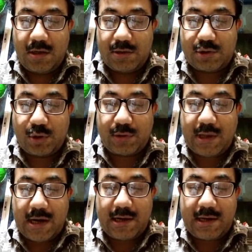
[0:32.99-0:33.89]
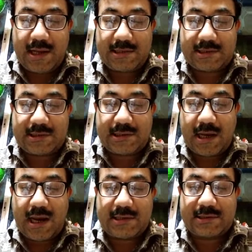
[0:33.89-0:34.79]
so the rest
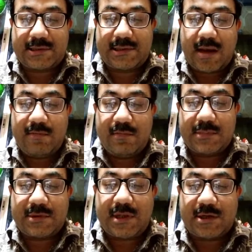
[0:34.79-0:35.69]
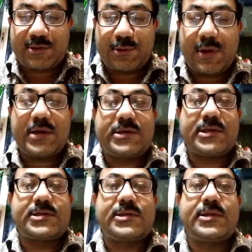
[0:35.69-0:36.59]
had seemed the
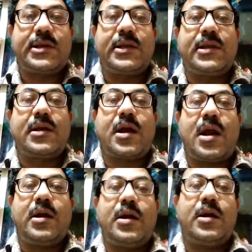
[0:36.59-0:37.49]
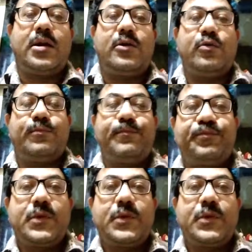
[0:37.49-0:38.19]
sweetest thing under a roof.